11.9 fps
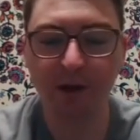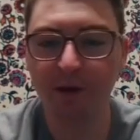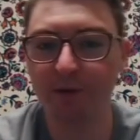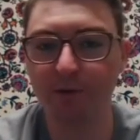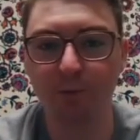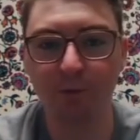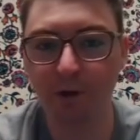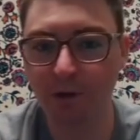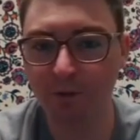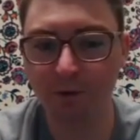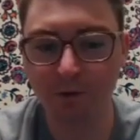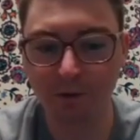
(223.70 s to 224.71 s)
is way
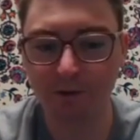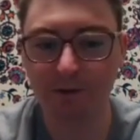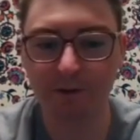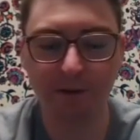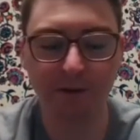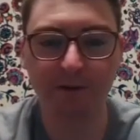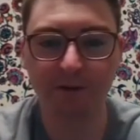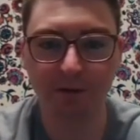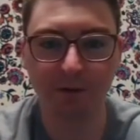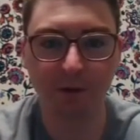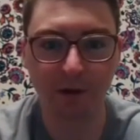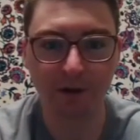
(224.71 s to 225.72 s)
worse in
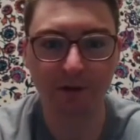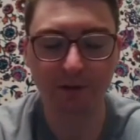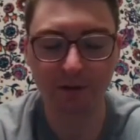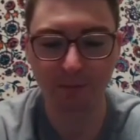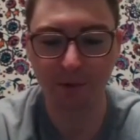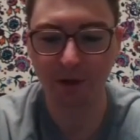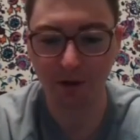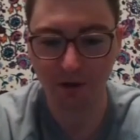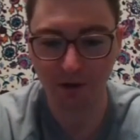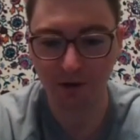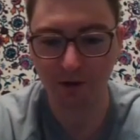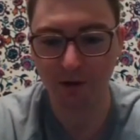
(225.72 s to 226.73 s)
snow and ice than my
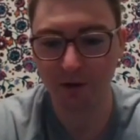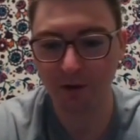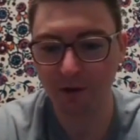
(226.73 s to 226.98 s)
car.